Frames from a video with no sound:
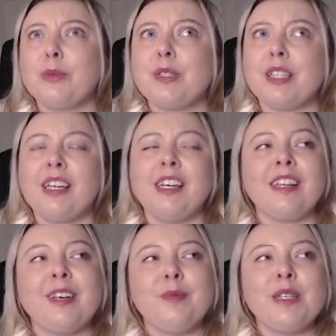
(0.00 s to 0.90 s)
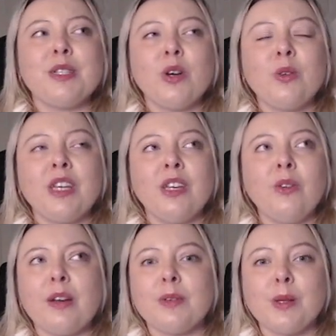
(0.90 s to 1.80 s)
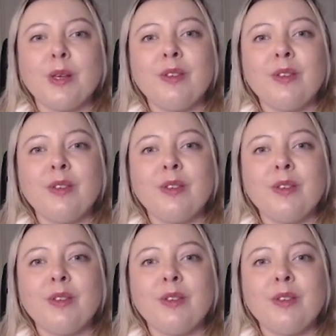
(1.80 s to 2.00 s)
thinking that it'd be so cute. I was looking for